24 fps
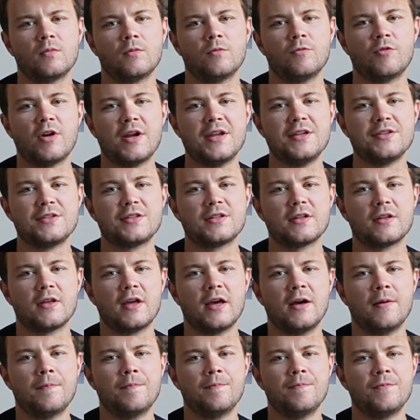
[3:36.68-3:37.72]
raised
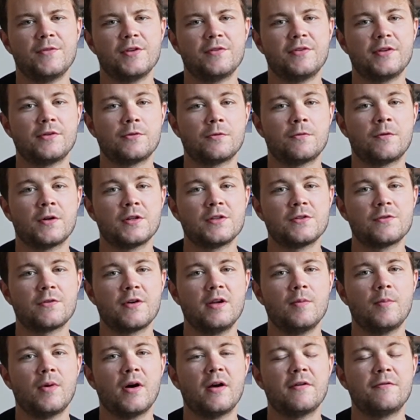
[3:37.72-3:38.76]
the federal funds
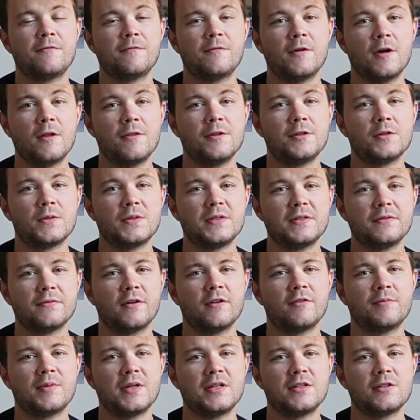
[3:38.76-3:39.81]
rate by a further
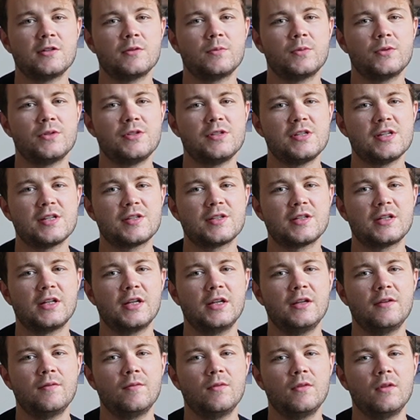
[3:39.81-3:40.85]
25 basis points yesterday.
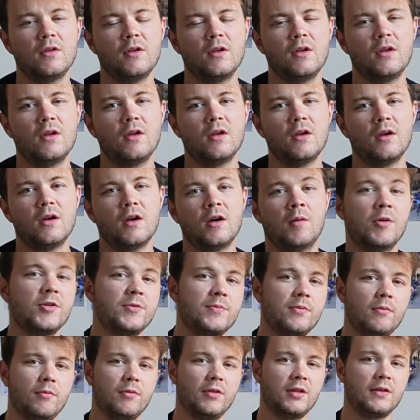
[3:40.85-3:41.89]
Most
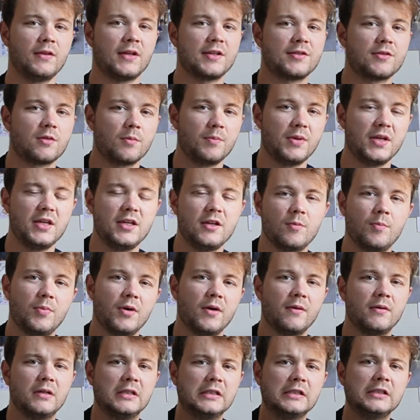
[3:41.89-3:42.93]
people think that's the peak,
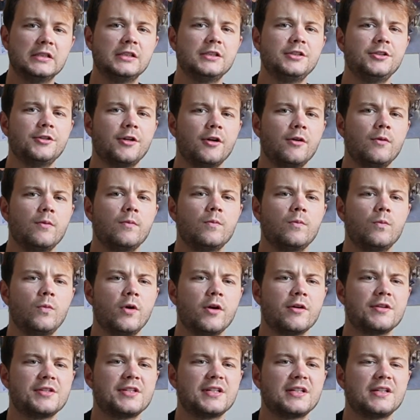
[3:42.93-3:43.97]
but we're
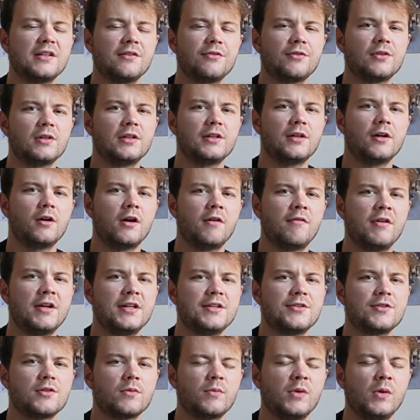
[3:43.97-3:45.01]
at significantly higher
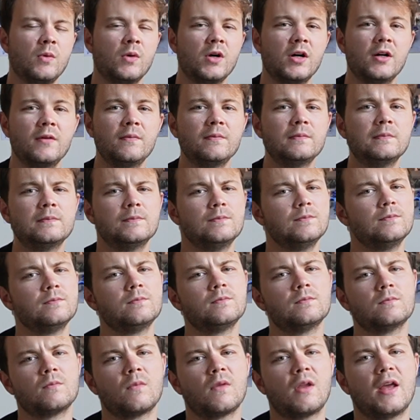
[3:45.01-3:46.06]
rates than we were.
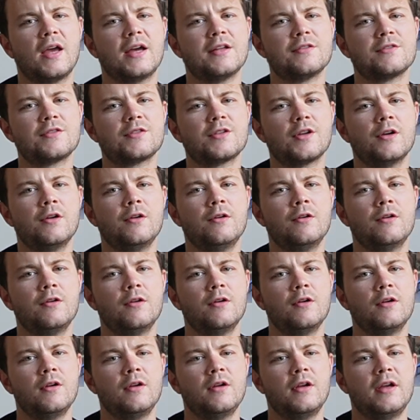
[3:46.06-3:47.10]
And so
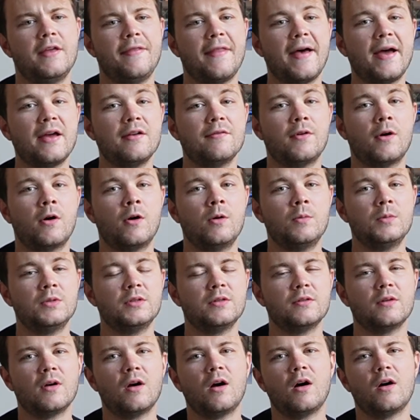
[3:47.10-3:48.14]
in that environment,
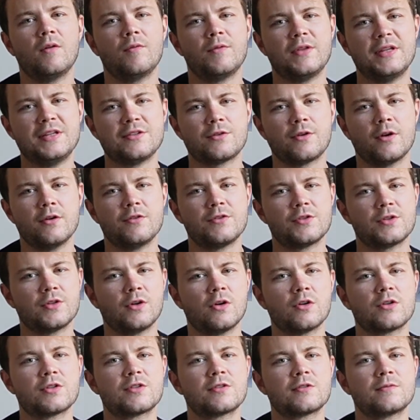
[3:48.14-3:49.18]
these growth
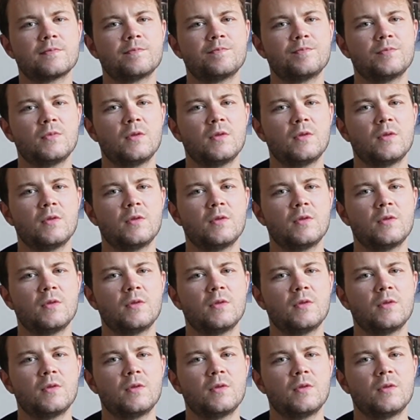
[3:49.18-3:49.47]
stocks,